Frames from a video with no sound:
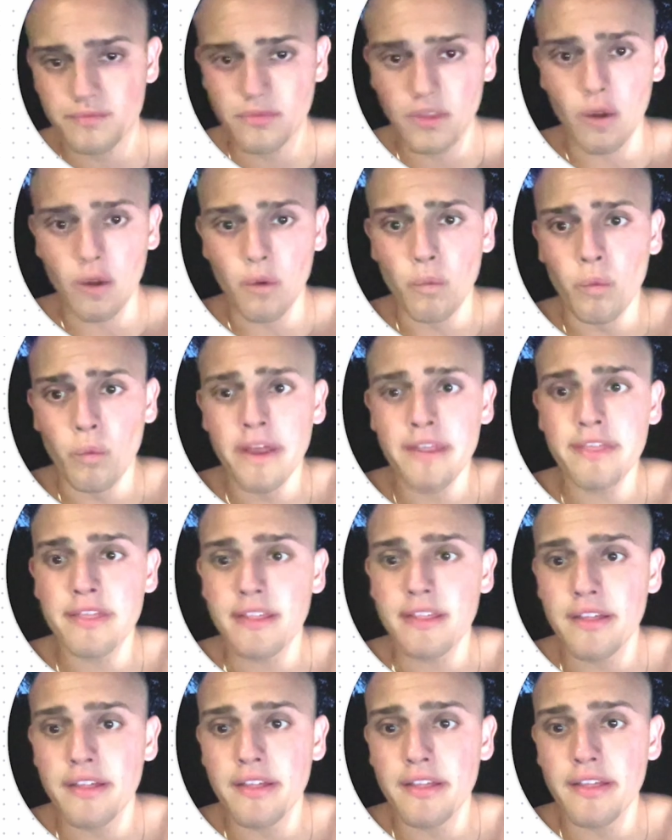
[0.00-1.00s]
with
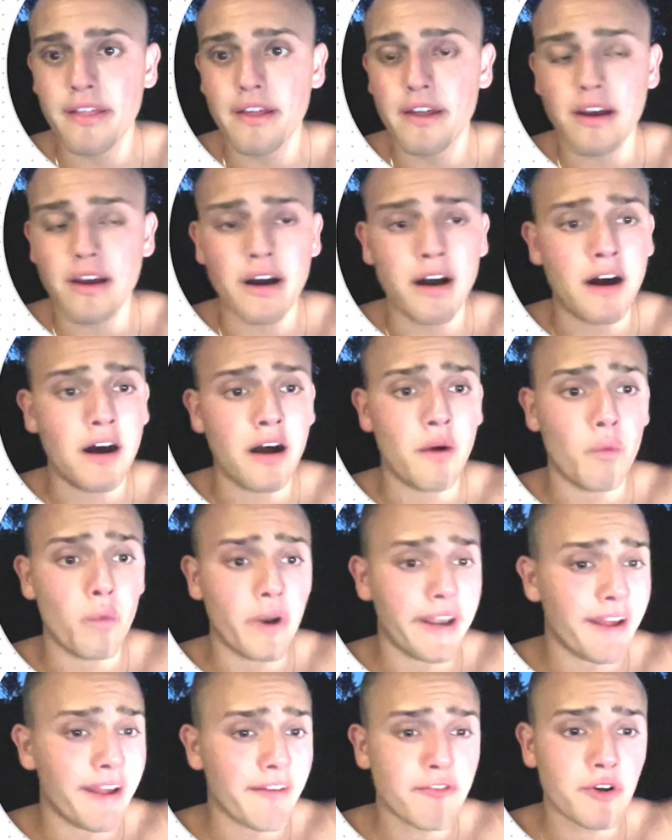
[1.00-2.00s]

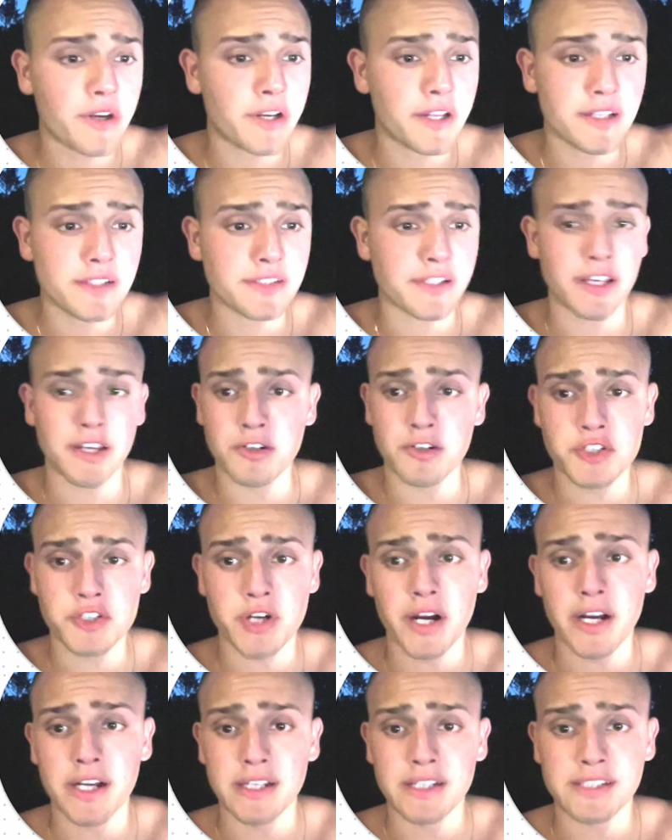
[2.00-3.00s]
whatever it is that you're
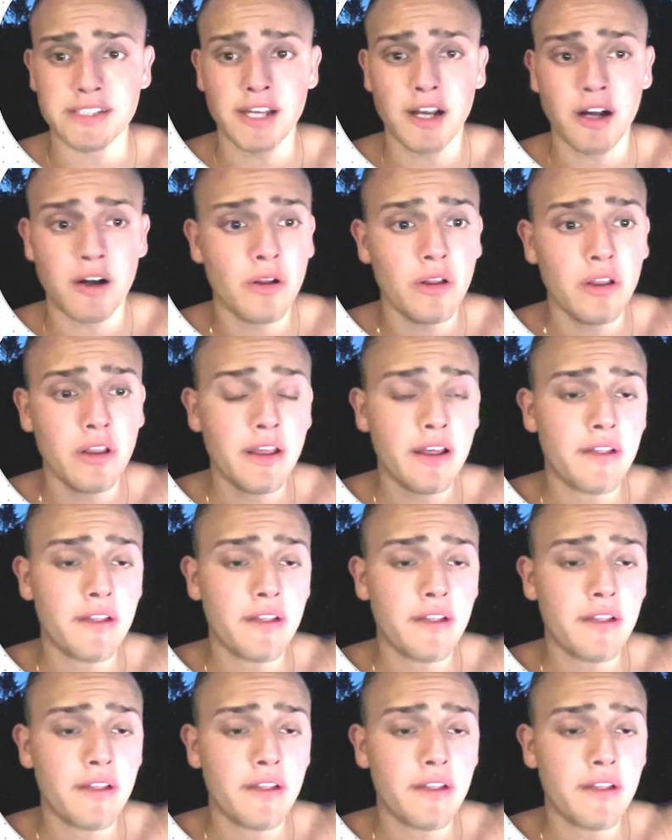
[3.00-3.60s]
trying to sell,